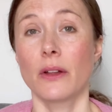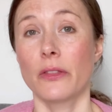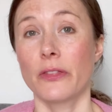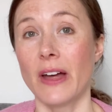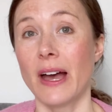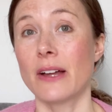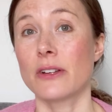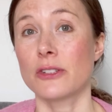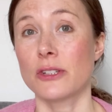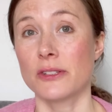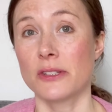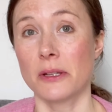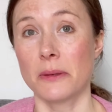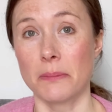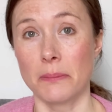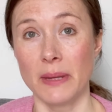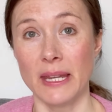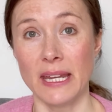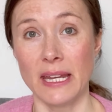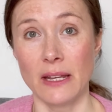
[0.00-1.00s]
that doesn't
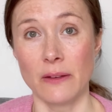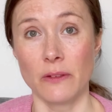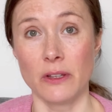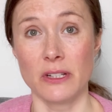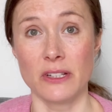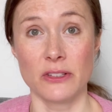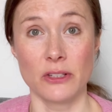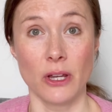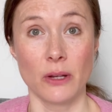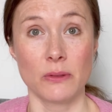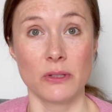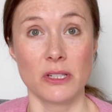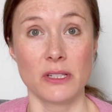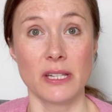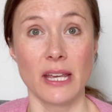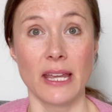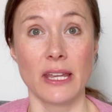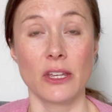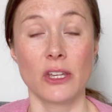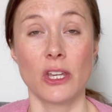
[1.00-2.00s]
mean that it's going to
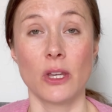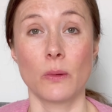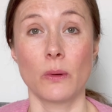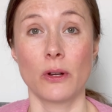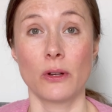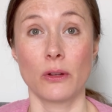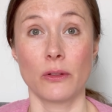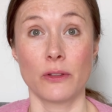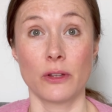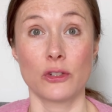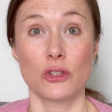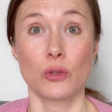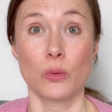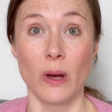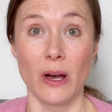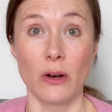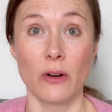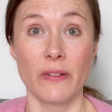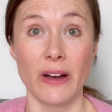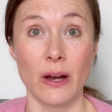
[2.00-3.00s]
take you another
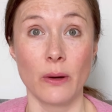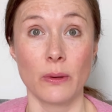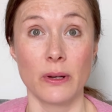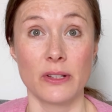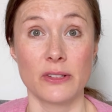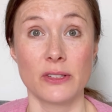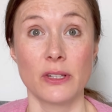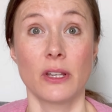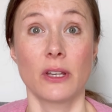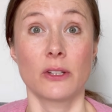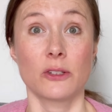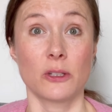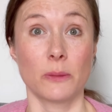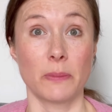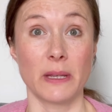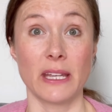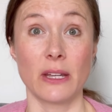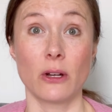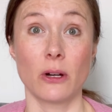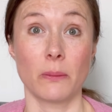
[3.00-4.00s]
12 hours to
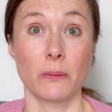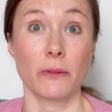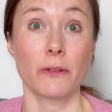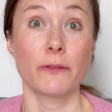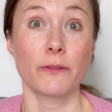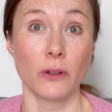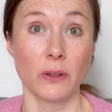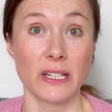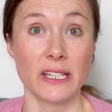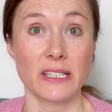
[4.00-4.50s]
become fully